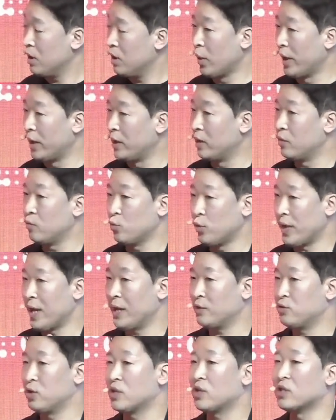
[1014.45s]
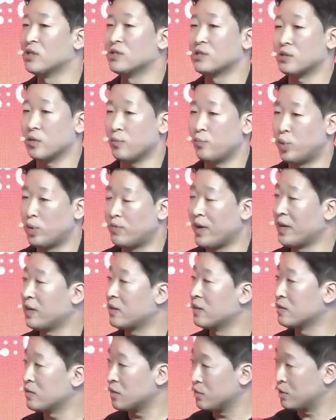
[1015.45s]
when we actually provide
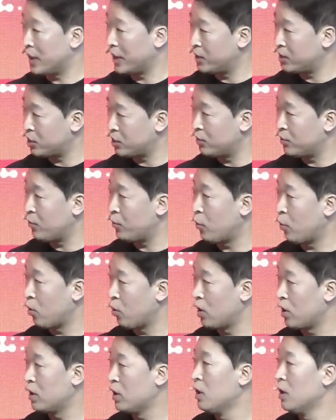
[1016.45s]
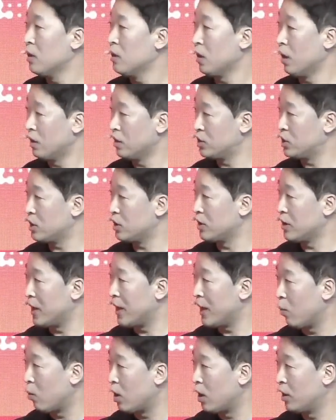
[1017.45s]
consultation for launching on
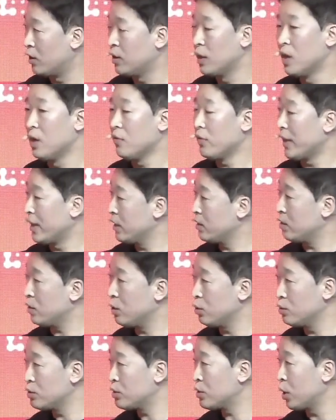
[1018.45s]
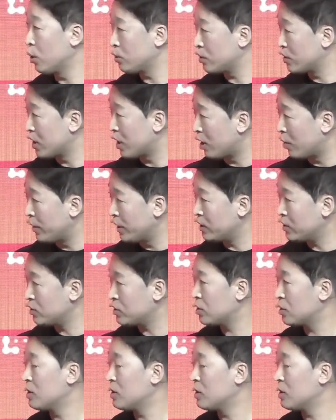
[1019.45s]
L1. That includes tokenomics,